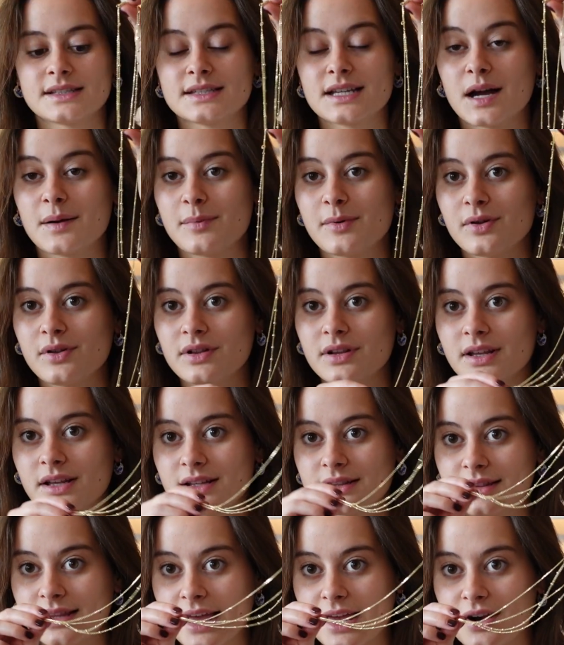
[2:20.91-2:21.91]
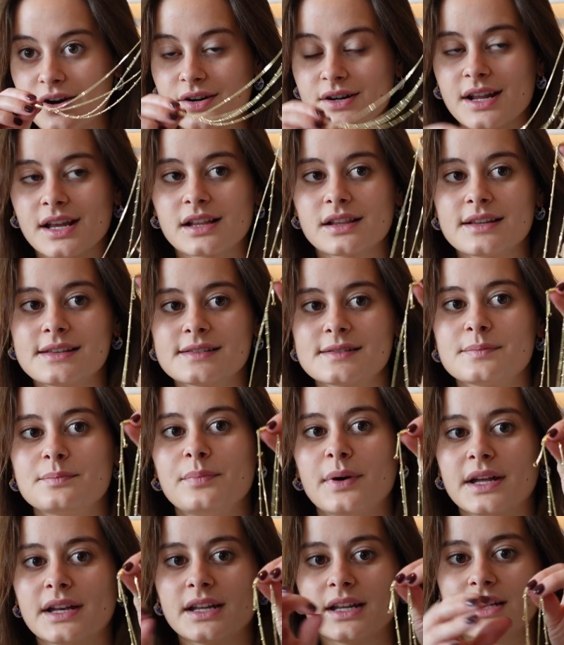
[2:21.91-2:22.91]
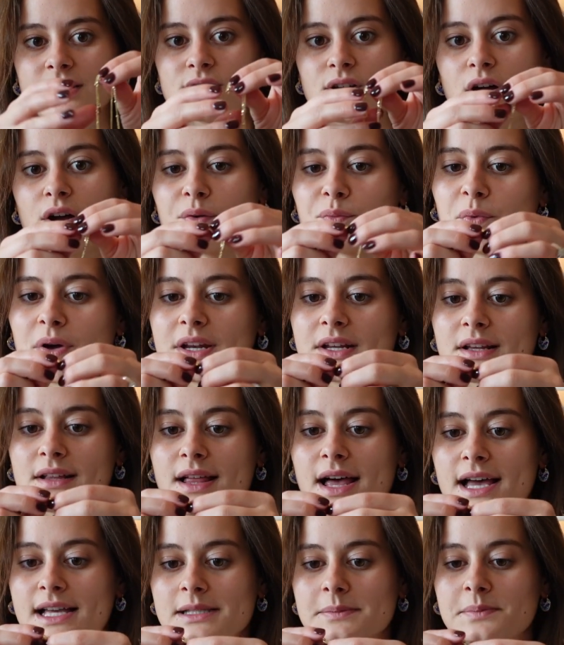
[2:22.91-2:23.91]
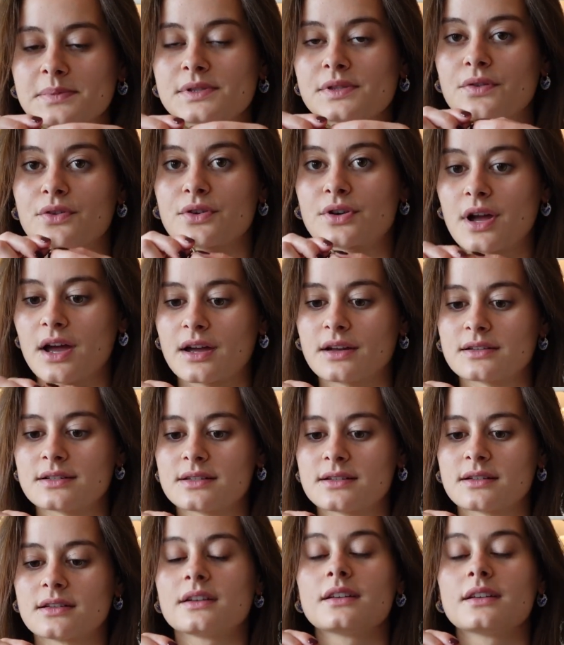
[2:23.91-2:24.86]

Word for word: a double layered necklace but it's on one clasp so they're not